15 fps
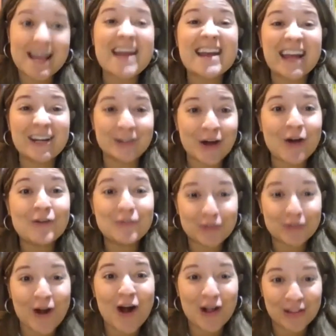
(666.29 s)
and I know
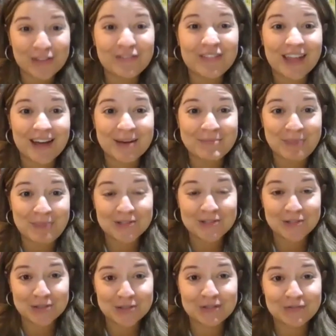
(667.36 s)
for all of the
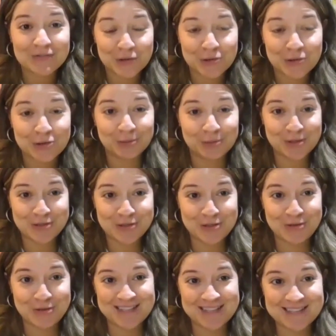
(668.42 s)
Masters of Social Work
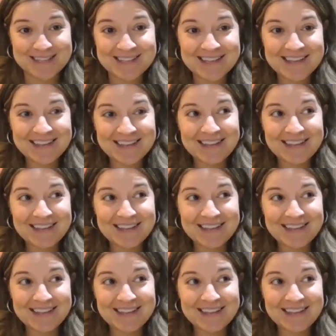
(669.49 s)
students